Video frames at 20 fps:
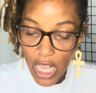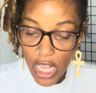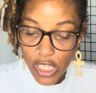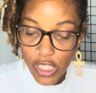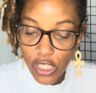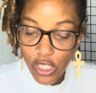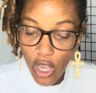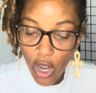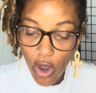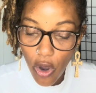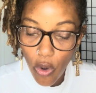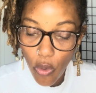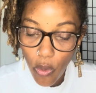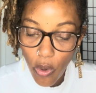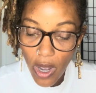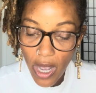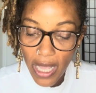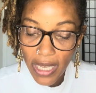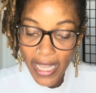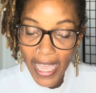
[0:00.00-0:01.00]

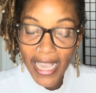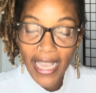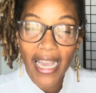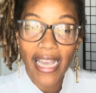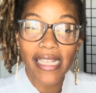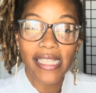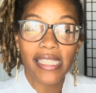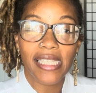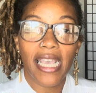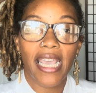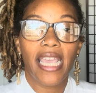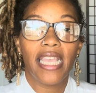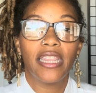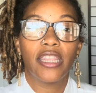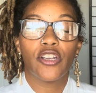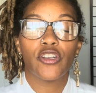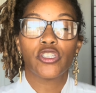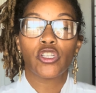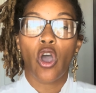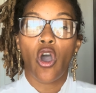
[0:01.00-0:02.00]
So, like I said,
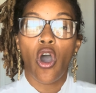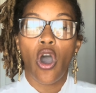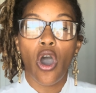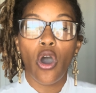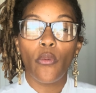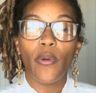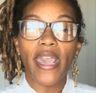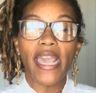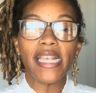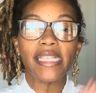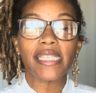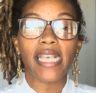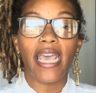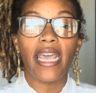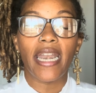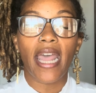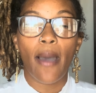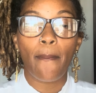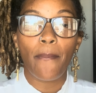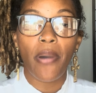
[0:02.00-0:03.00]
there's always
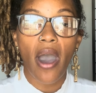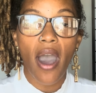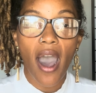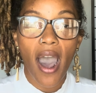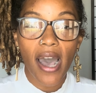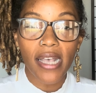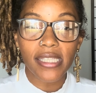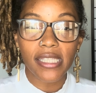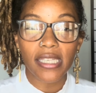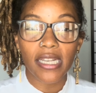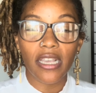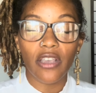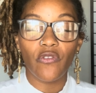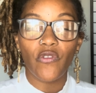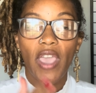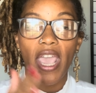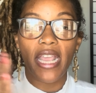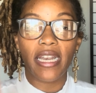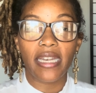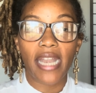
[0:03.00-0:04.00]
a positive
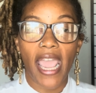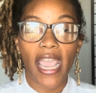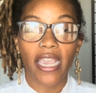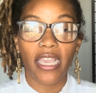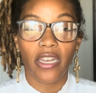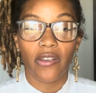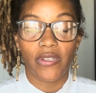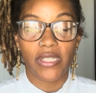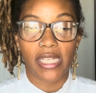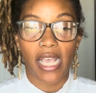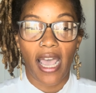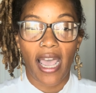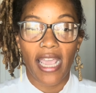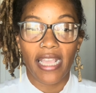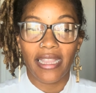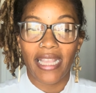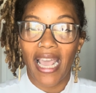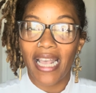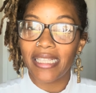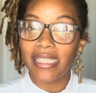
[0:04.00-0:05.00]
and negative
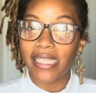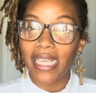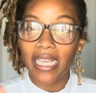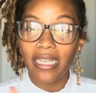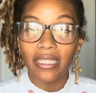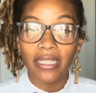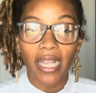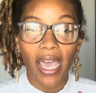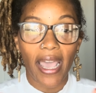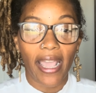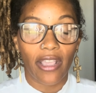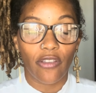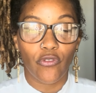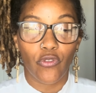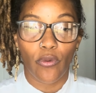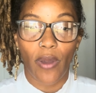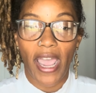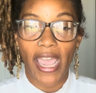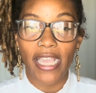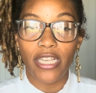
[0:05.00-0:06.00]
side. That's in life,
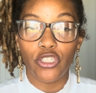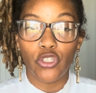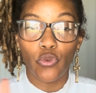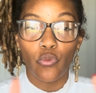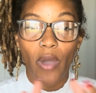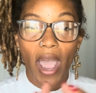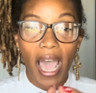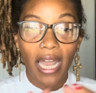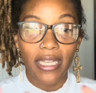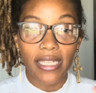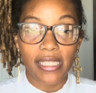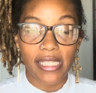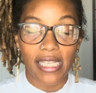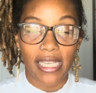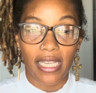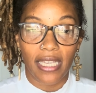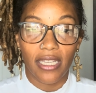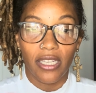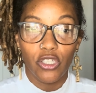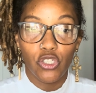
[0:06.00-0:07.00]
right?
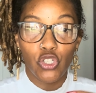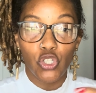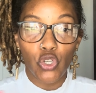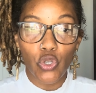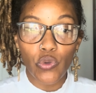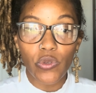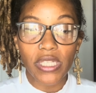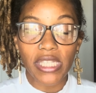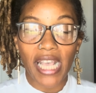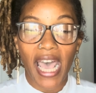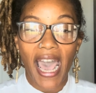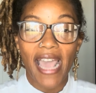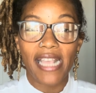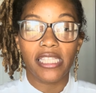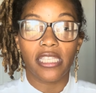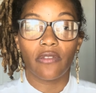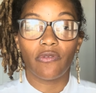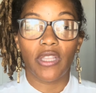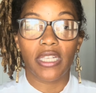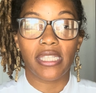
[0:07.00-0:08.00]
Duality, 2
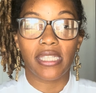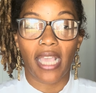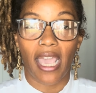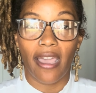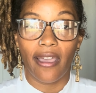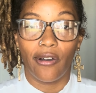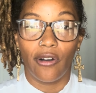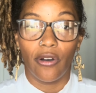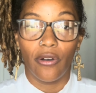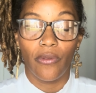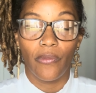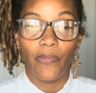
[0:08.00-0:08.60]
sides of the scale.